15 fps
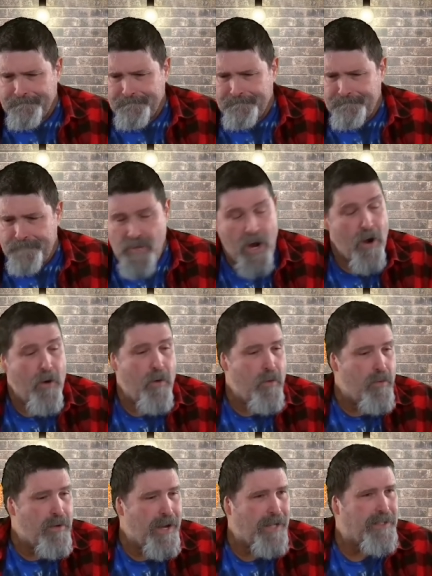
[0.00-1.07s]
No,
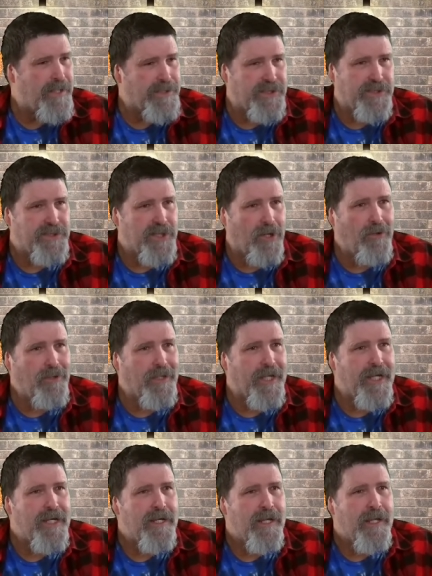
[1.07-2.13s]
not
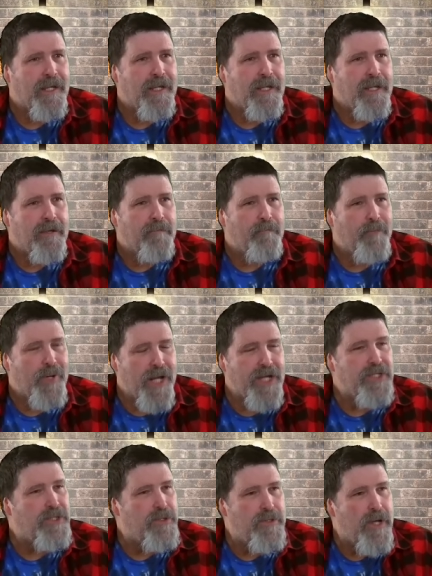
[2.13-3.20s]
necessarily. But I
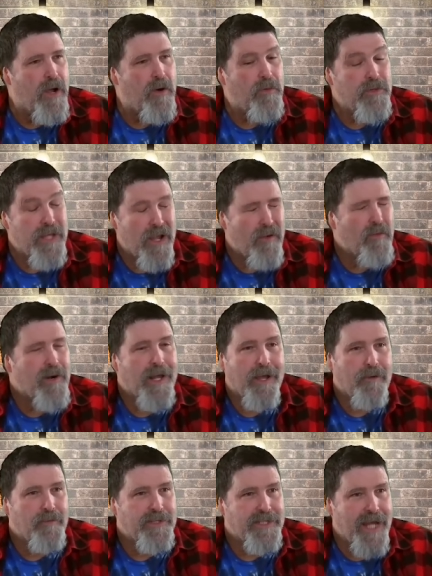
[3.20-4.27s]
do know that when I
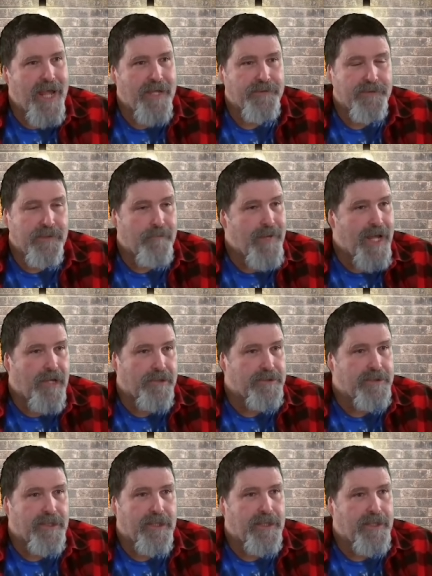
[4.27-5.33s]
was asked
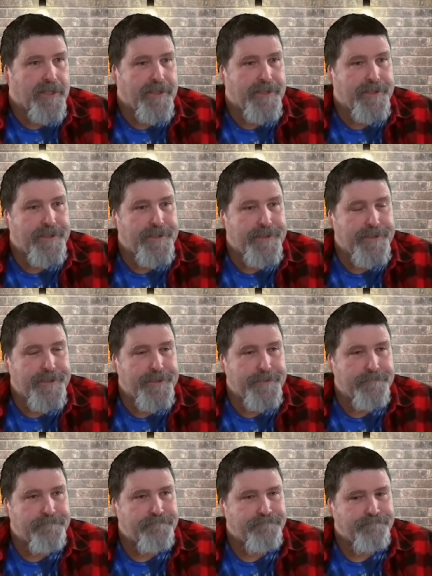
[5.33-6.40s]
about uh, uh,
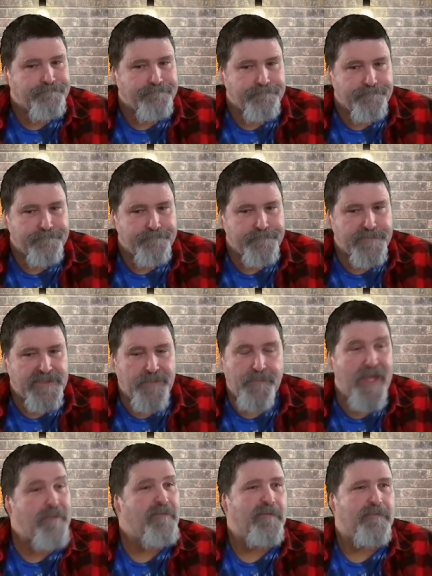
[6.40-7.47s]
the
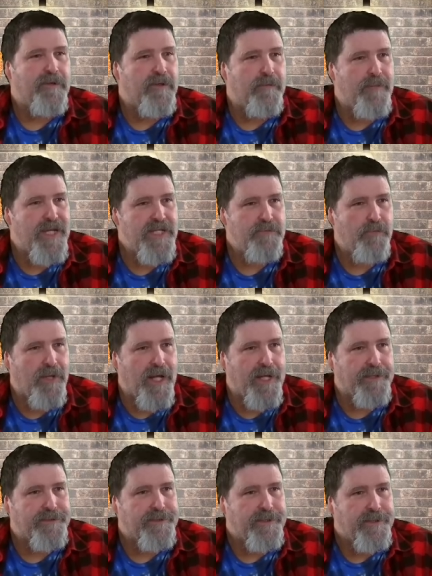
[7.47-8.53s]
pay per view, the Beach
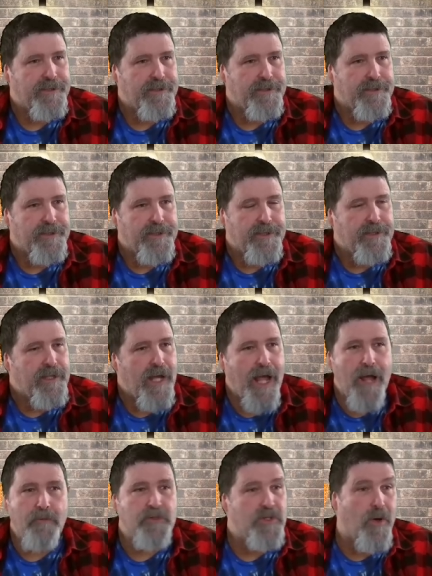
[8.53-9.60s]
Blast,
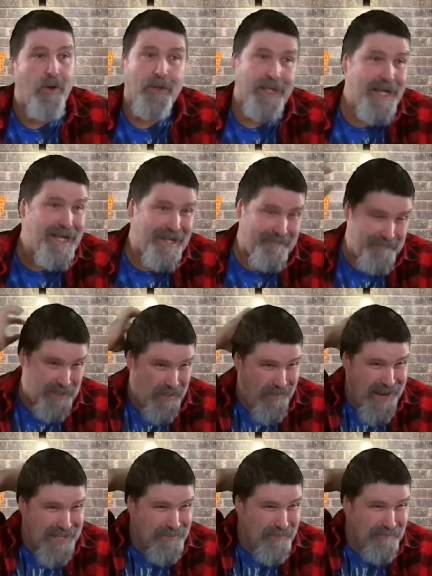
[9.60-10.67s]
I was all in, even though,
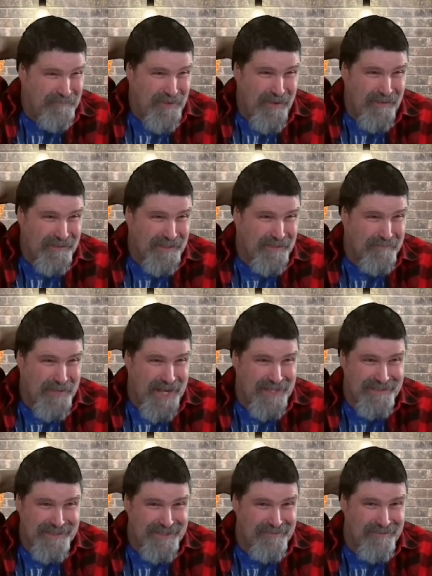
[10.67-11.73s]
as we've talked in the
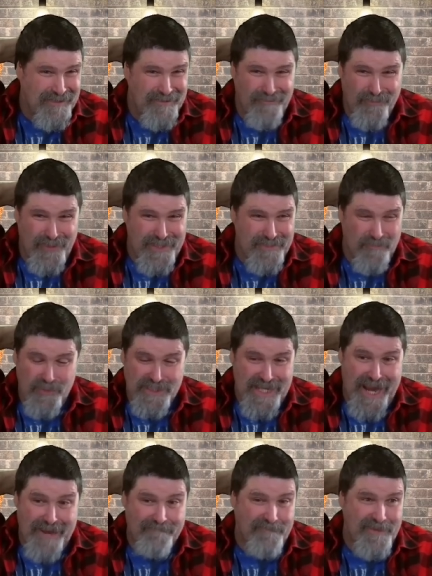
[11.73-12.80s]
past, there, there was, it was
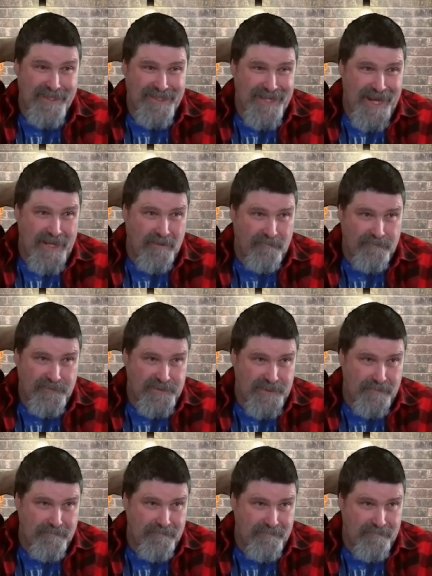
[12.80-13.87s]
not for the title for
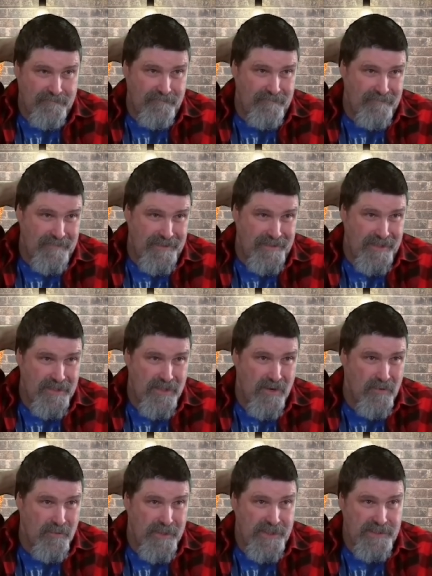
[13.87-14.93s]
some
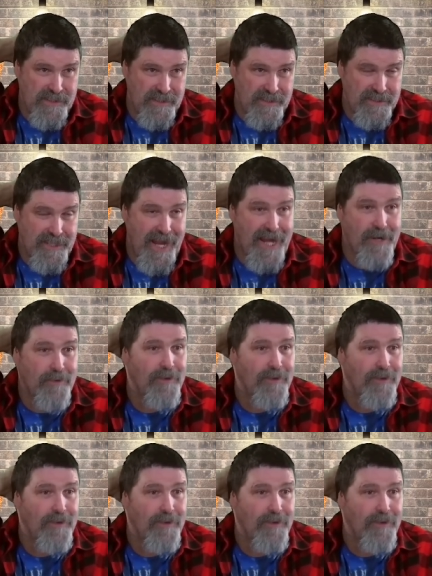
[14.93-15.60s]
unknown reason. The title. Do you think